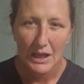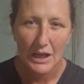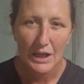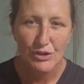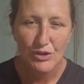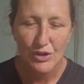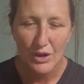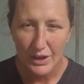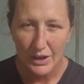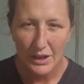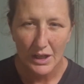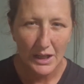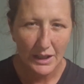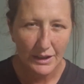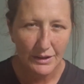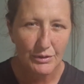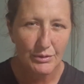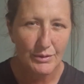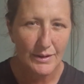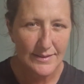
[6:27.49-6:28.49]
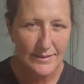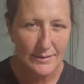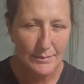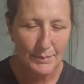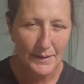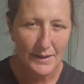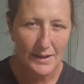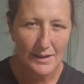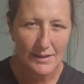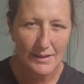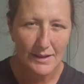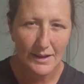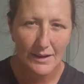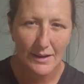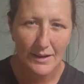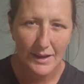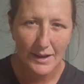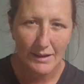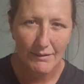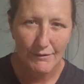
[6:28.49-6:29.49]
I don't like the recipe that
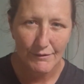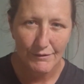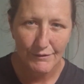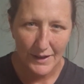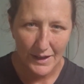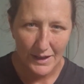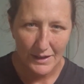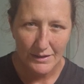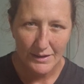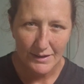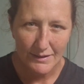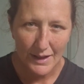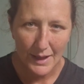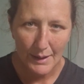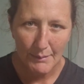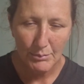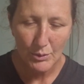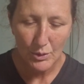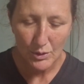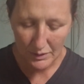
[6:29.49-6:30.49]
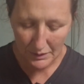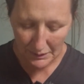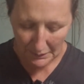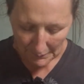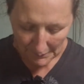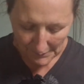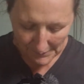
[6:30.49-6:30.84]
I found in that book,